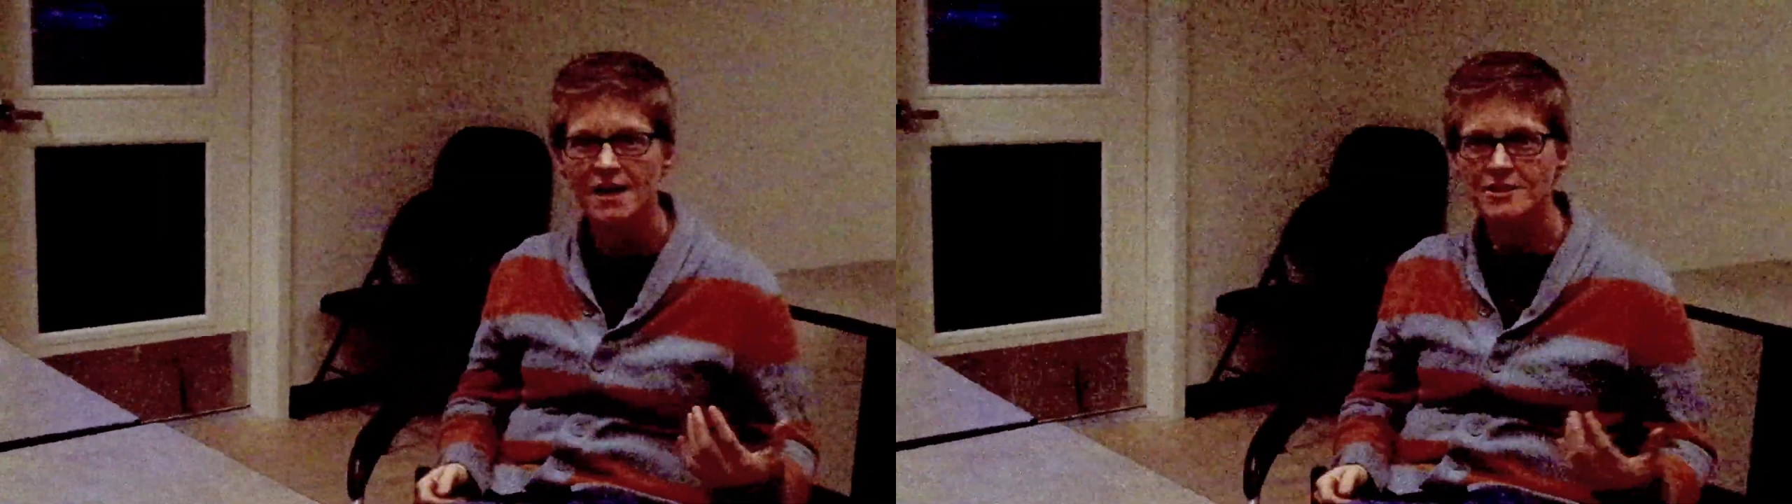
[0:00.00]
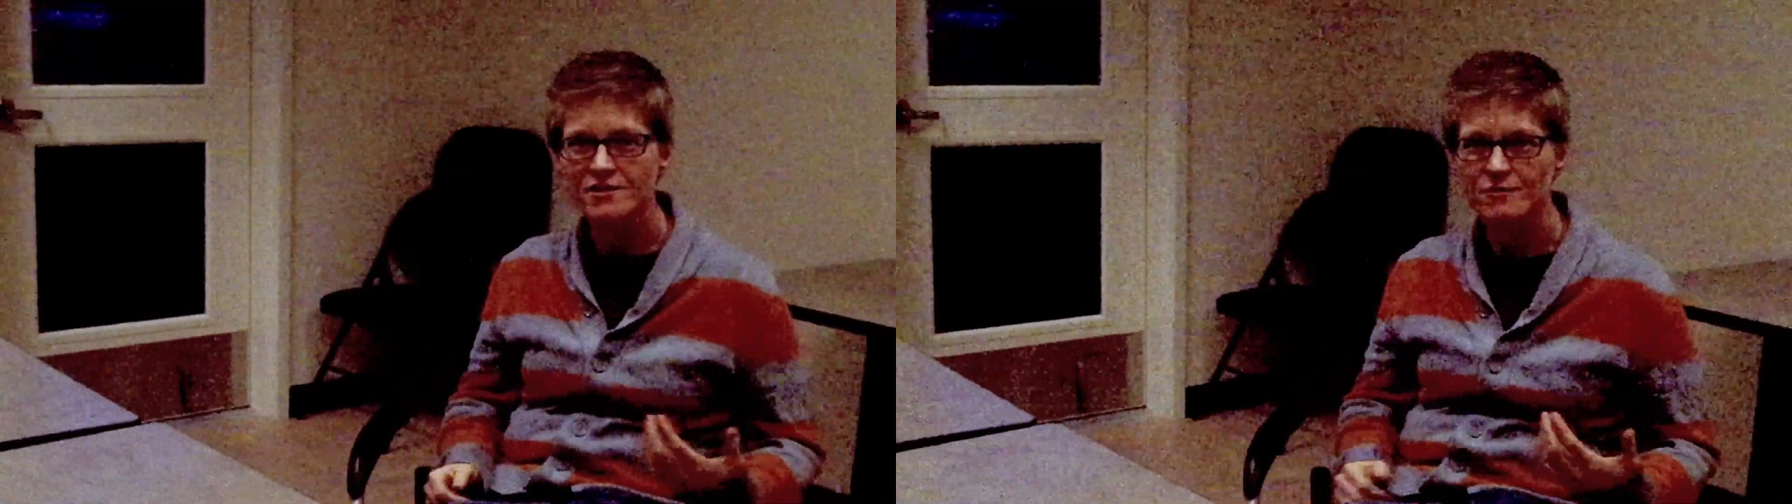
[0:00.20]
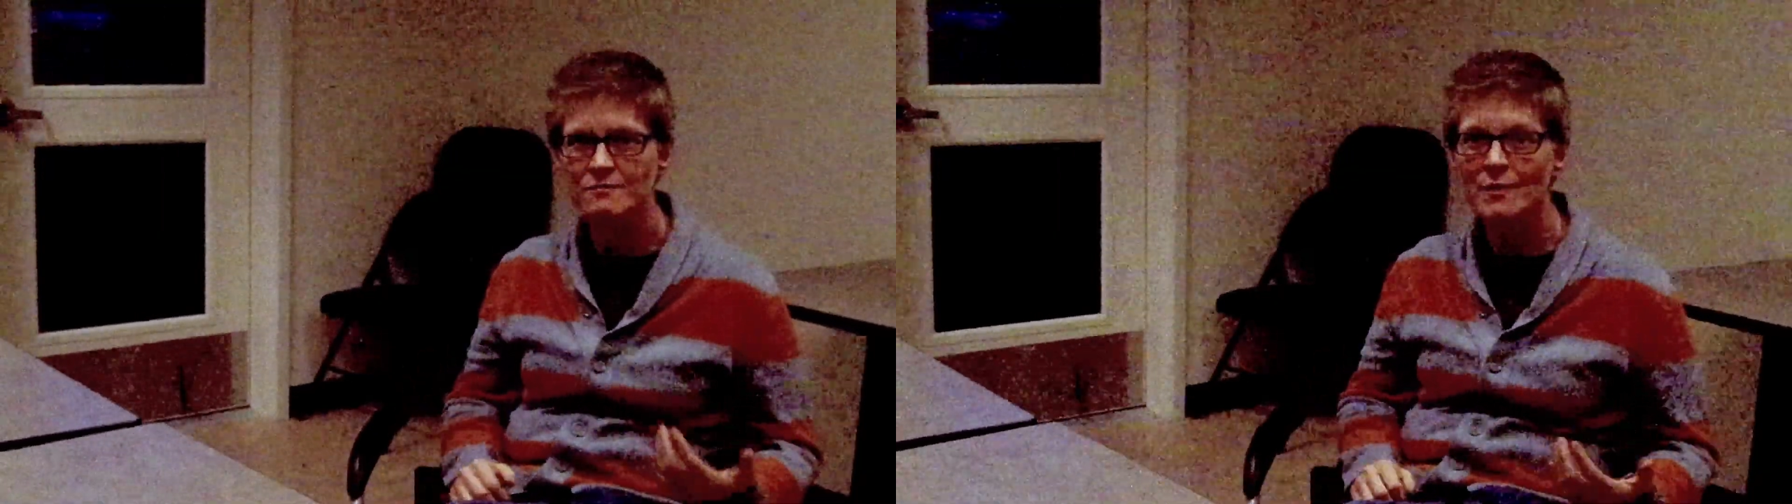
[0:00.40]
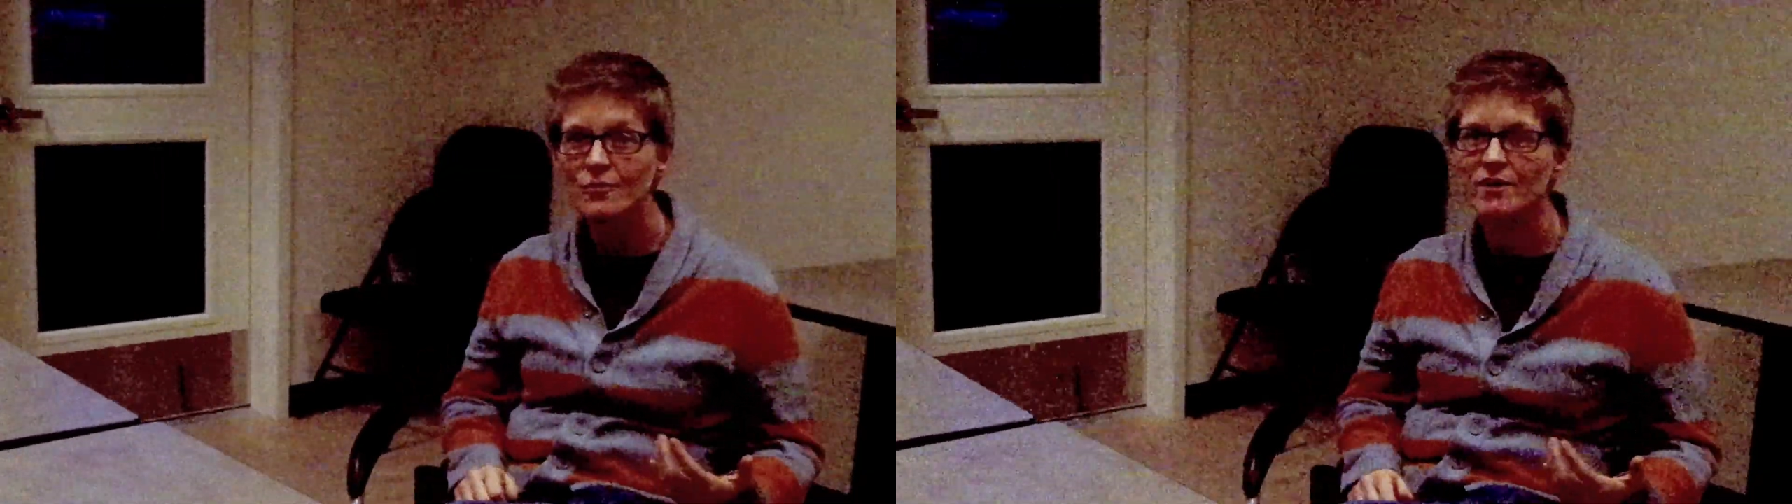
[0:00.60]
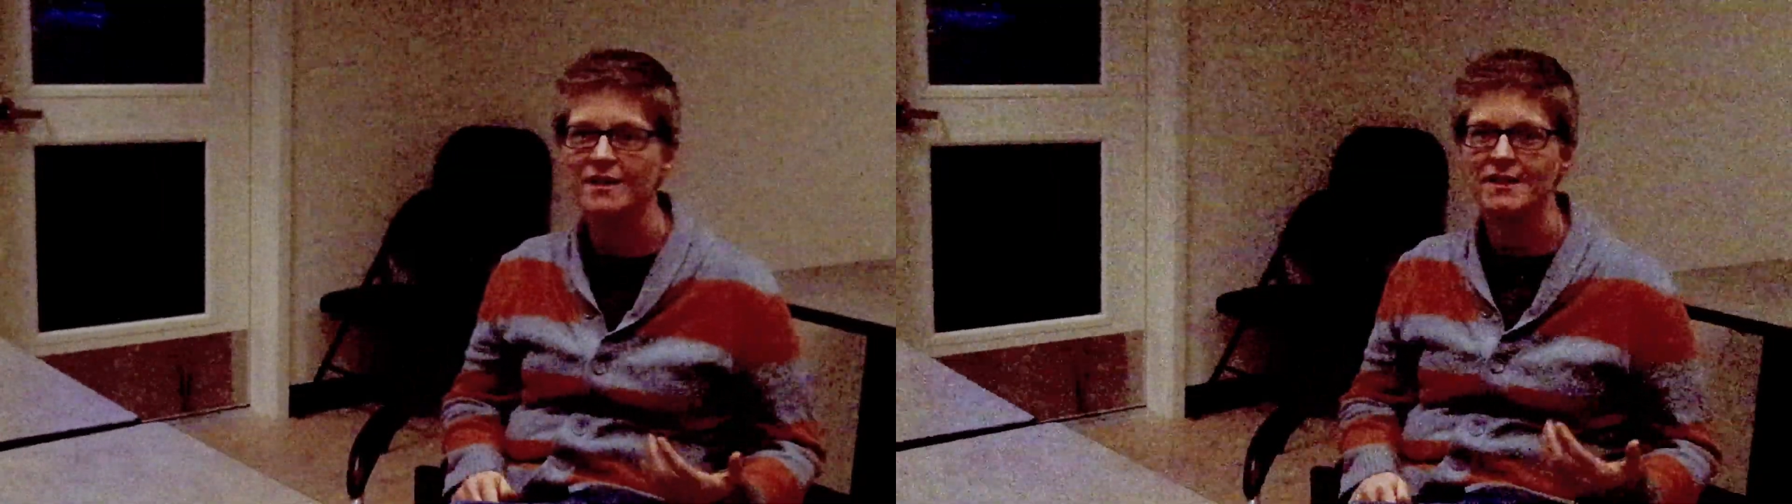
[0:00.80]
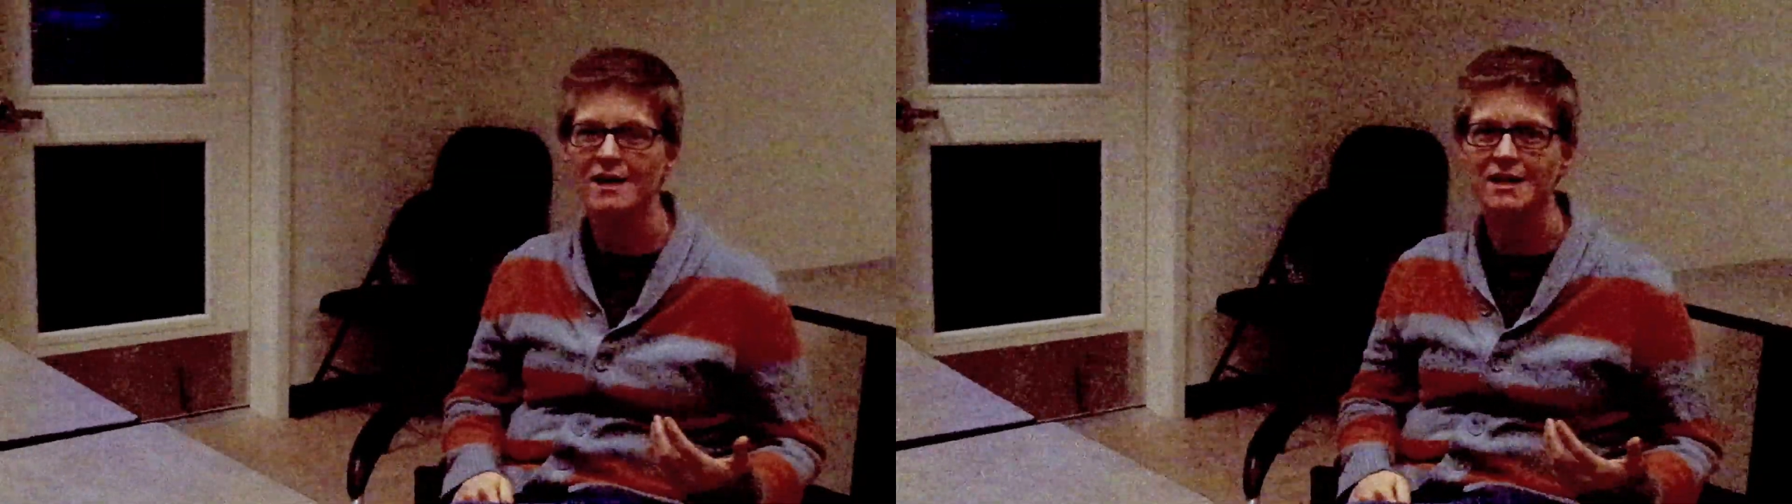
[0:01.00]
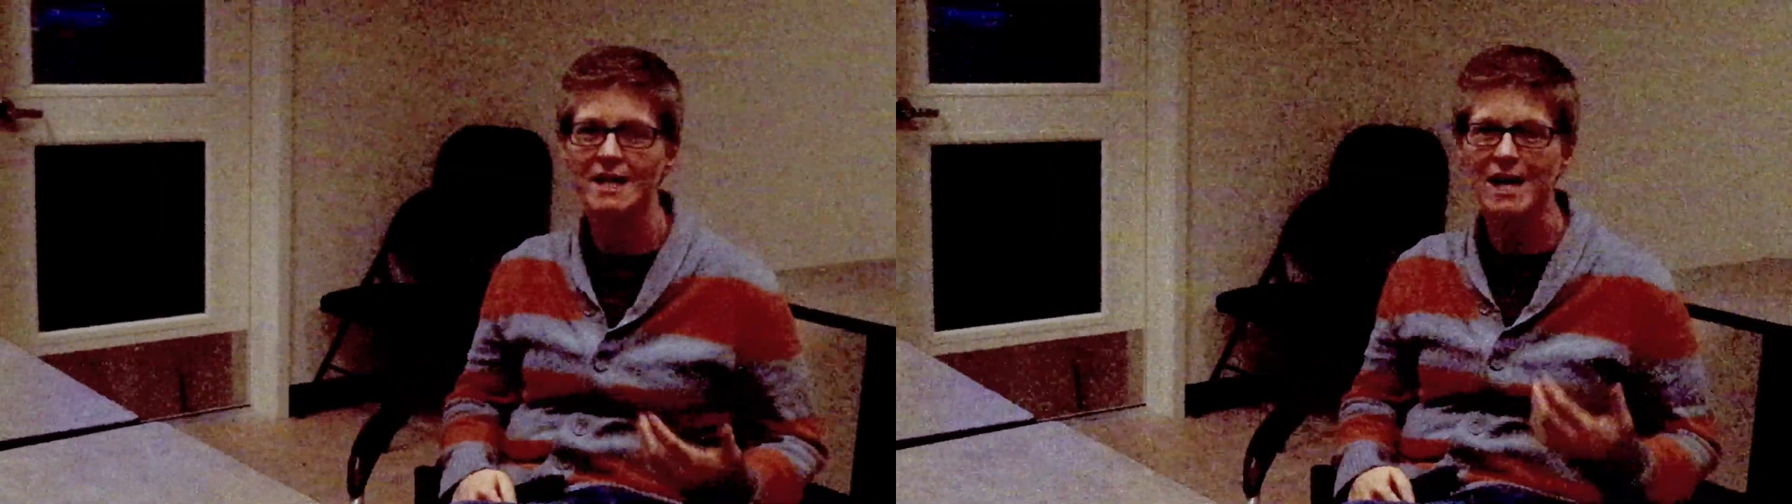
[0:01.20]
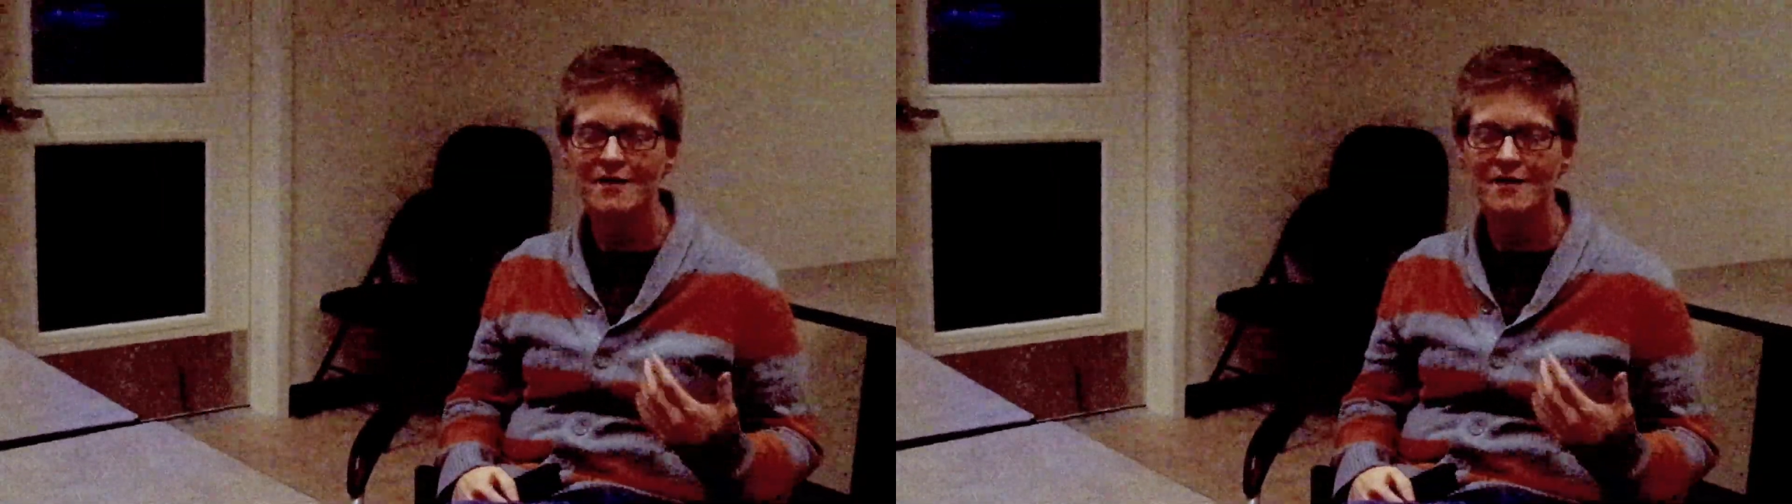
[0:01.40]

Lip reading: And just remembering that, like,